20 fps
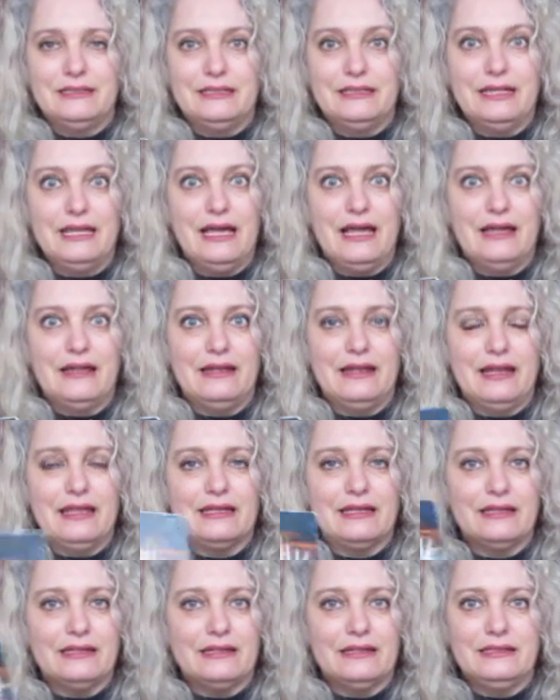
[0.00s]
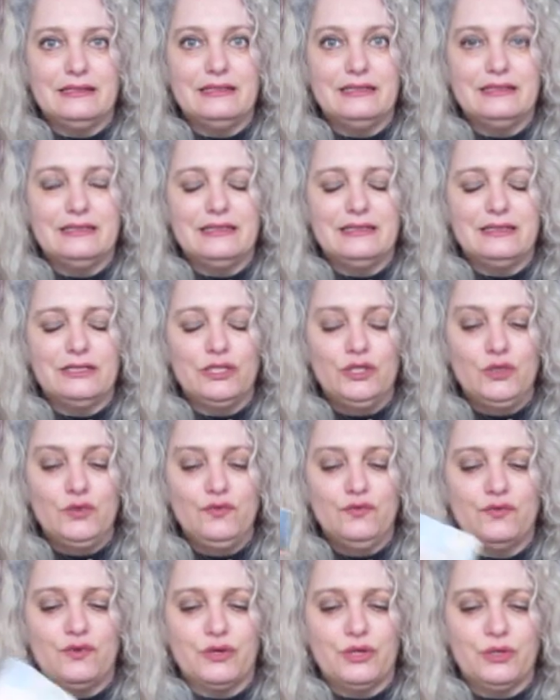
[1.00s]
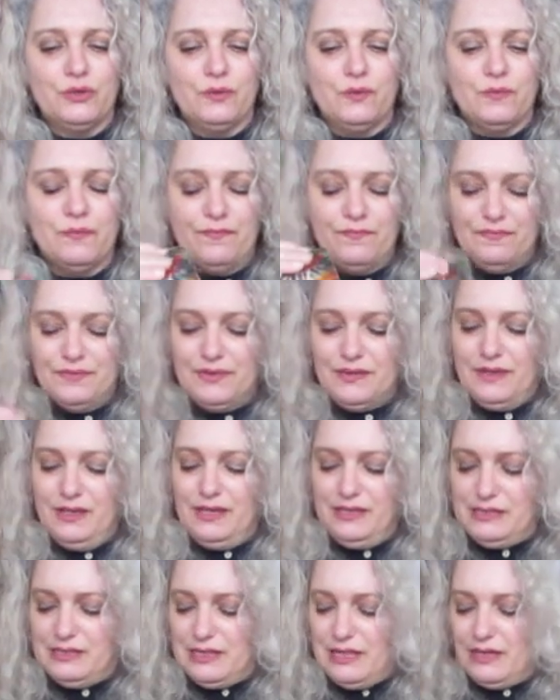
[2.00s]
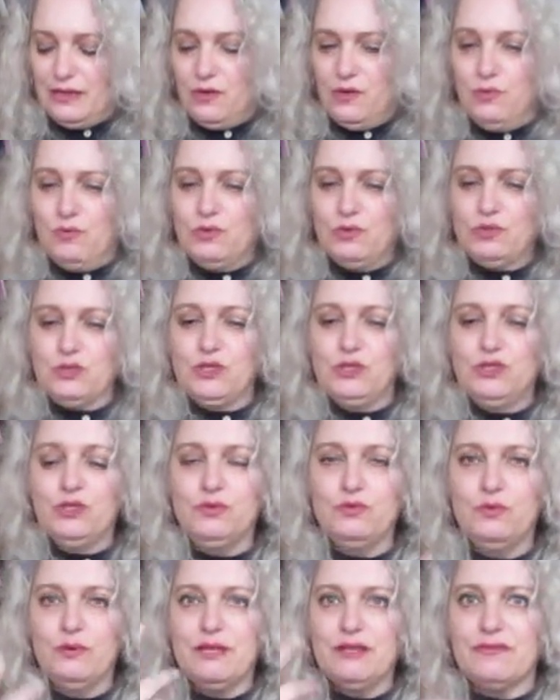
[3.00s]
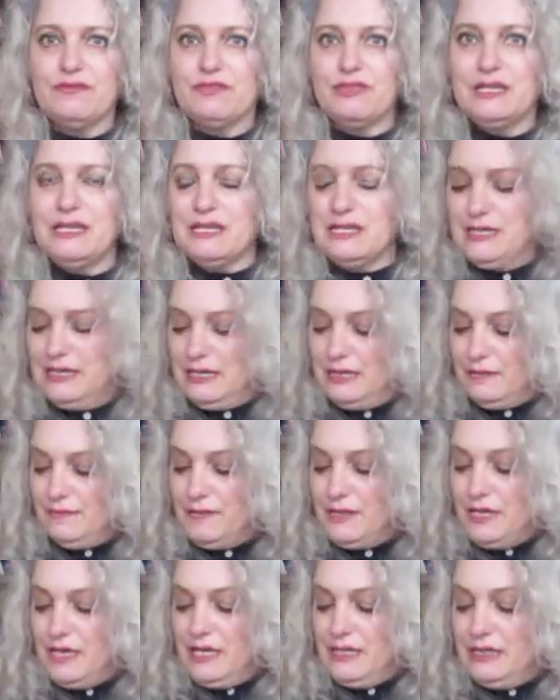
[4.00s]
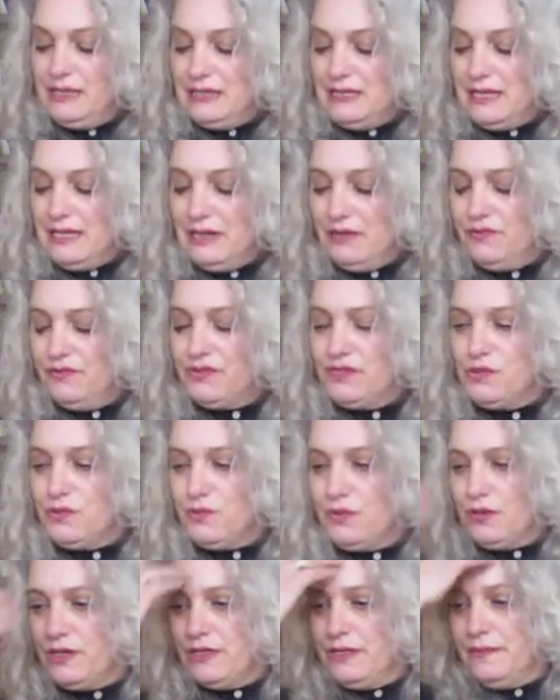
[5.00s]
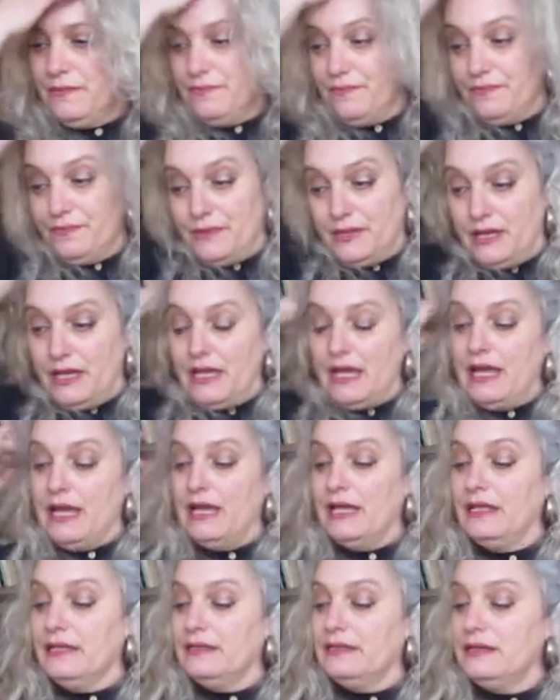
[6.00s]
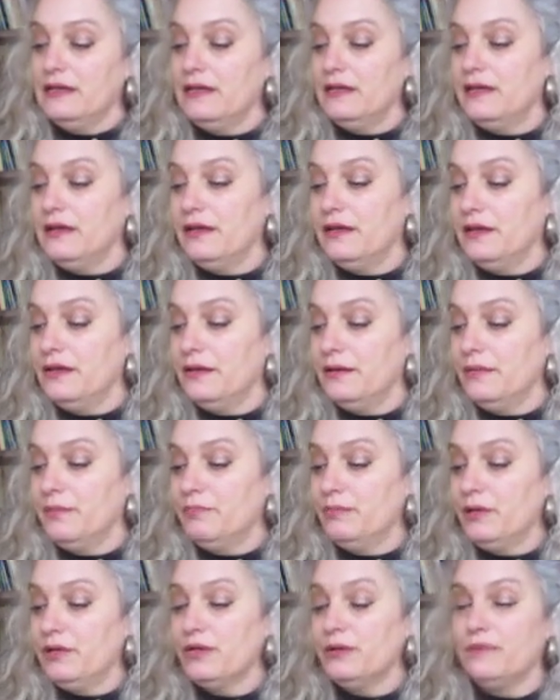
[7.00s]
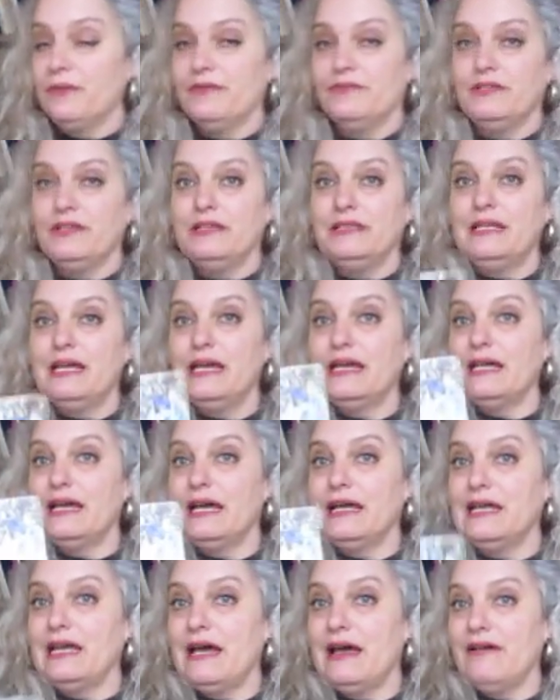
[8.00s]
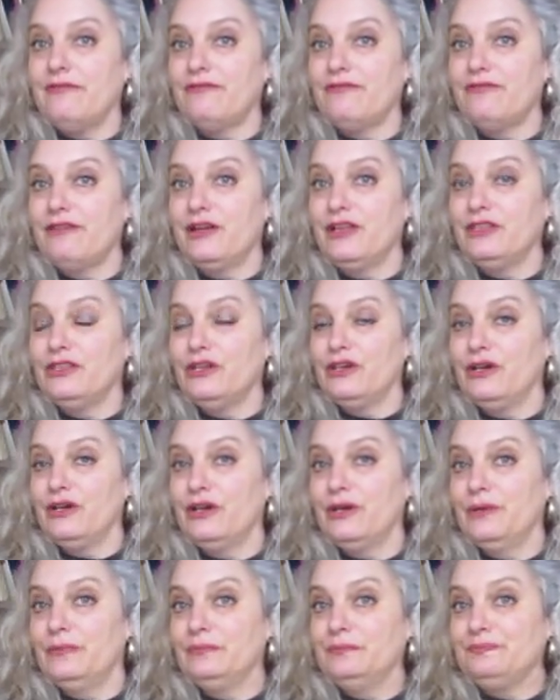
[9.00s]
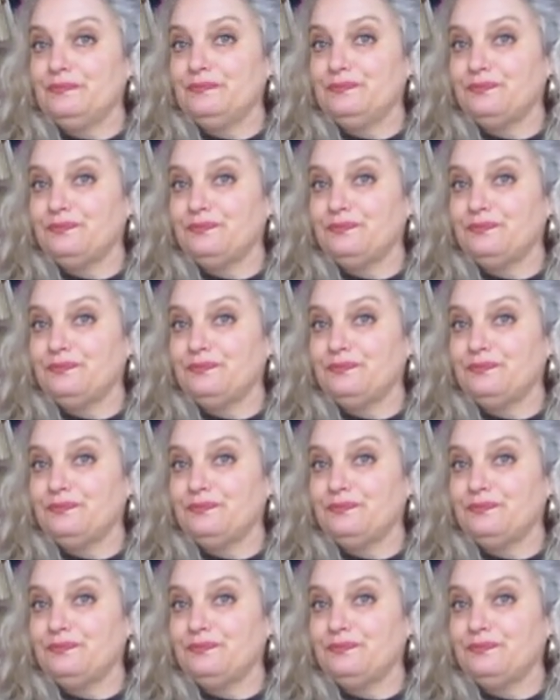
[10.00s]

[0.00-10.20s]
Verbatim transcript: Yeah, like uh, this is new for you. It's like almost a new way of thinking ten of sword and uh, bottom of the deck I have the